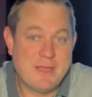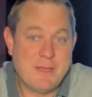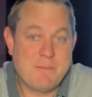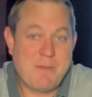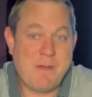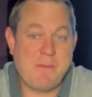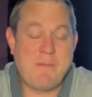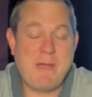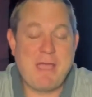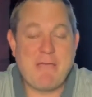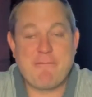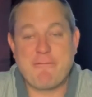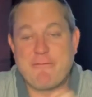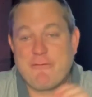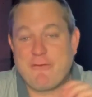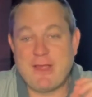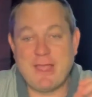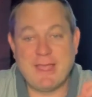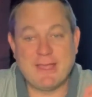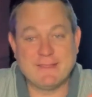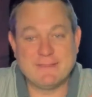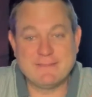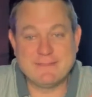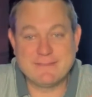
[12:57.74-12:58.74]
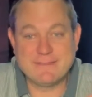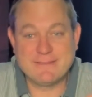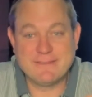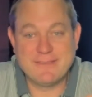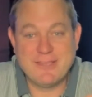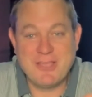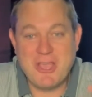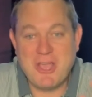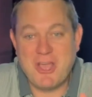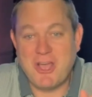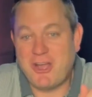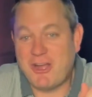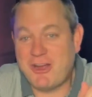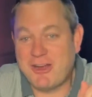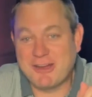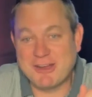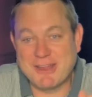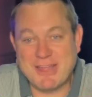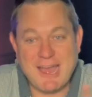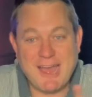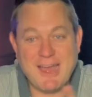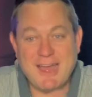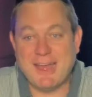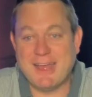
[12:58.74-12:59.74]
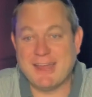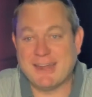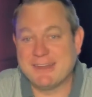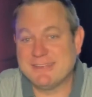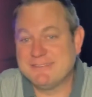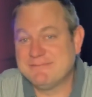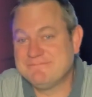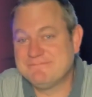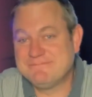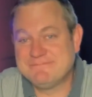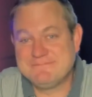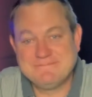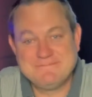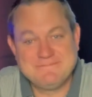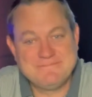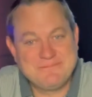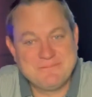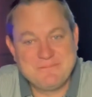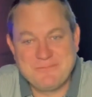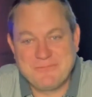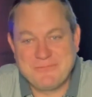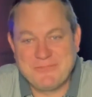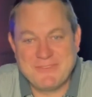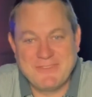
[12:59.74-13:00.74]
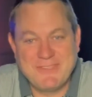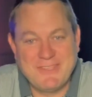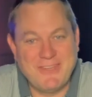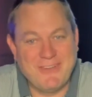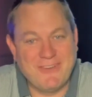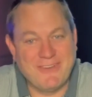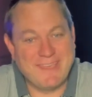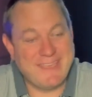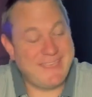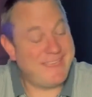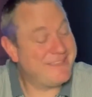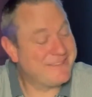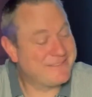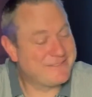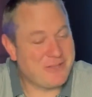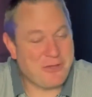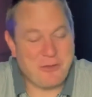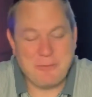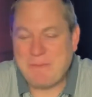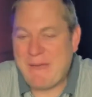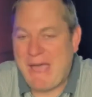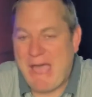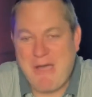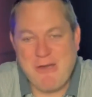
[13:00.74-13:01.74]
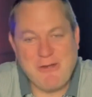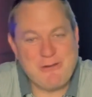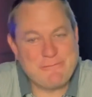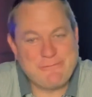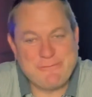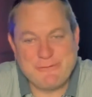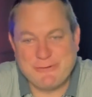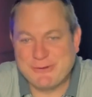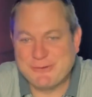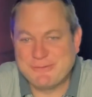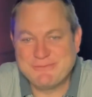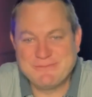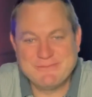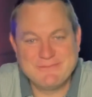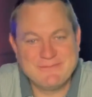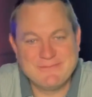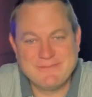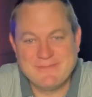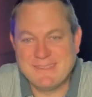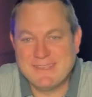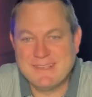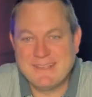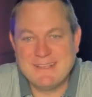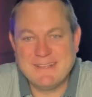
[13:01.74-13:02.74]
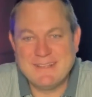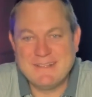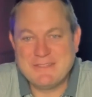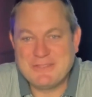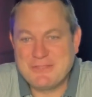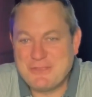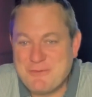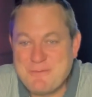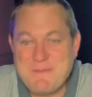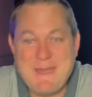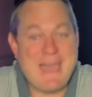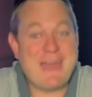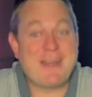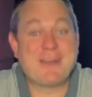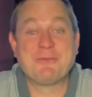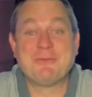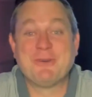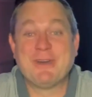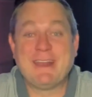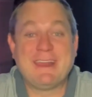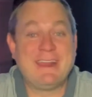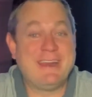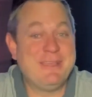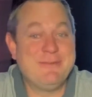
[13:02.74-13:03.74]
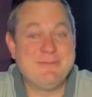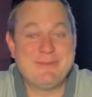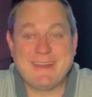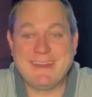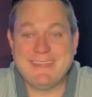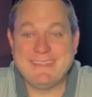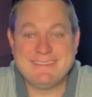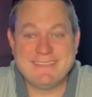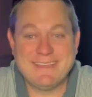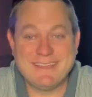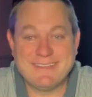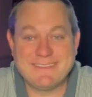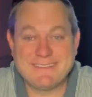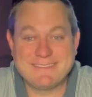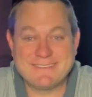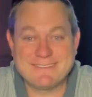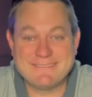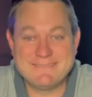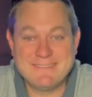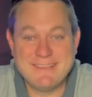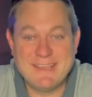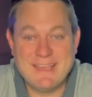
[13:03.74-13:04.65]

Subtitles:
But my friends, our God, oh, he is all powerful, no matter what anybody does.